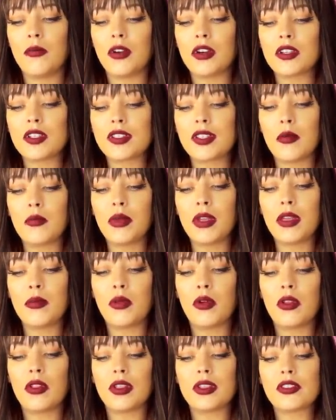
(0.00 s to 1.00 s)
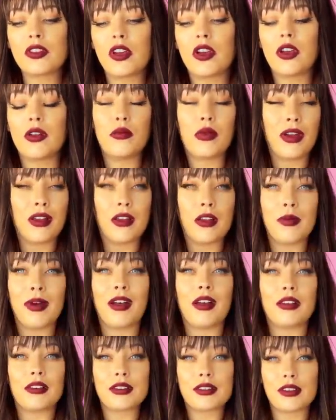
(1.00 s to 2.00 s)
For some people, this could bring
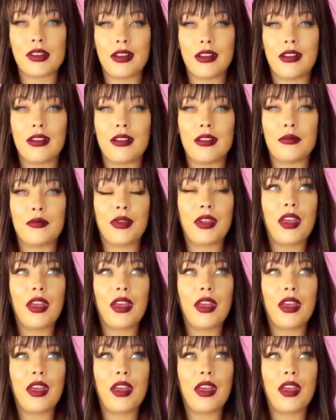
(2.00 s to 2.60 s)
about some